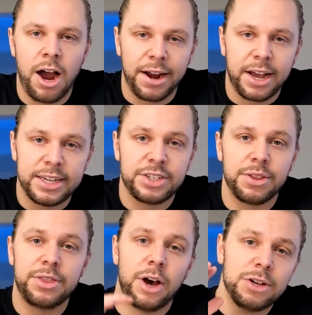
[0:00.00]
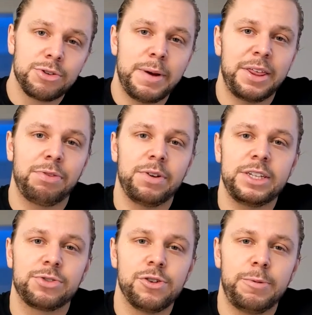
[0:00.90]
All right, guys, so those are my 3
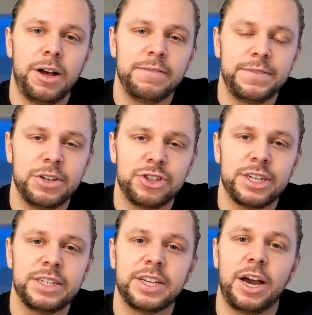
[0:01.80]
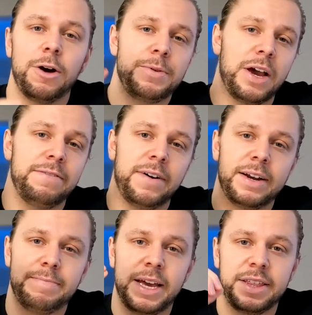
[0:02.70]
Skrewball Infusions. I hope you have fun
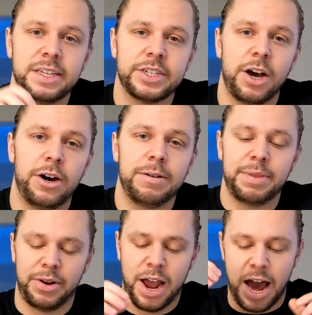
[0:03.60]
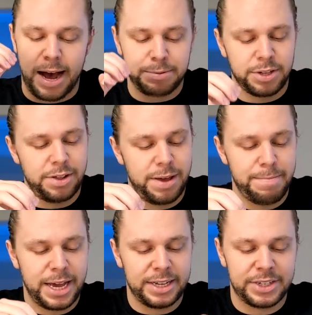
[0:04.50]
and make these at home. They're absolutely
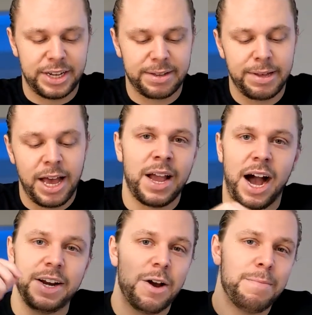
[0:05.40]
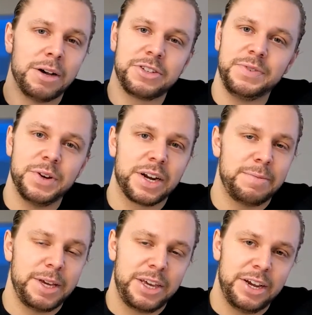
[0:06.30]
amazing. I know most of you are gonna
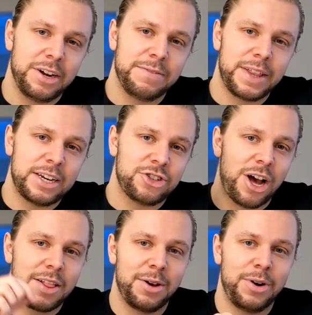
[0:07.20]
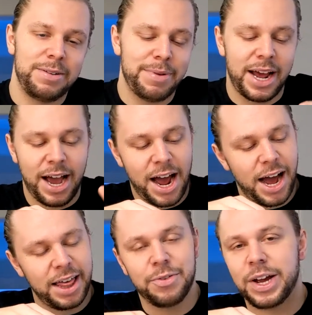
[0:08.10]
be gearing for that chocolate one, but I
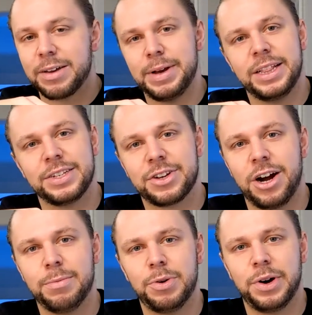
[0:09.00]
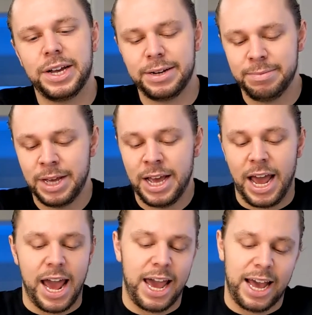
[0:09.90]
highly recommend this caramel one.
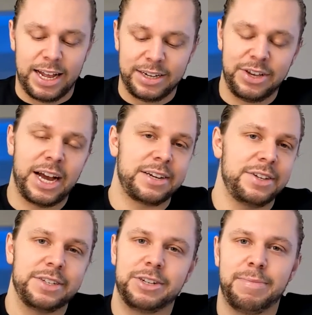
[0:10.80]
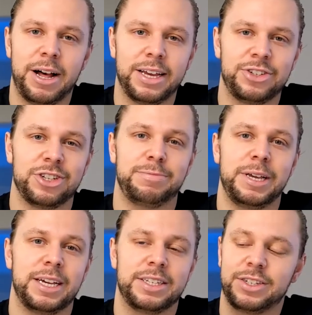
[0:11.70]
And you gotta do the tamales just
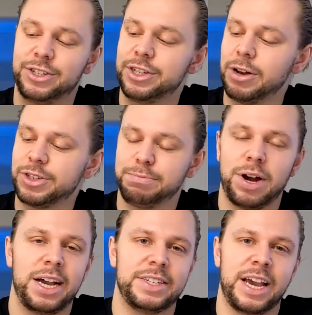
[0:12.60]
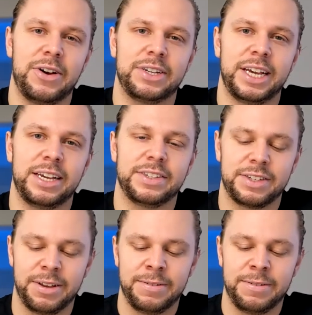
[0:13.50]
because it's so surprising how it tastes.